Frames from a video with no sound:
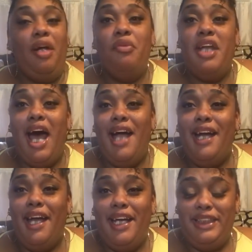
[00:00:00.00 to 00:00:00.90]
When I
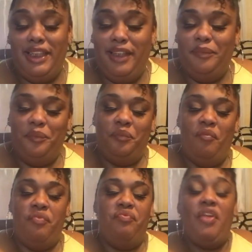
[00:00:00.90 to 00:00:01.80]
got 18
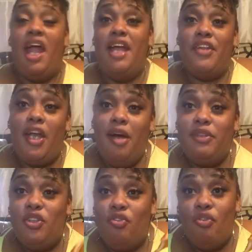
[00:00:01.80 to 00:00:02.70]
and thought I
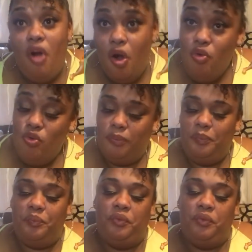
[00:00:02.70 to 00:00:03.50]
was grown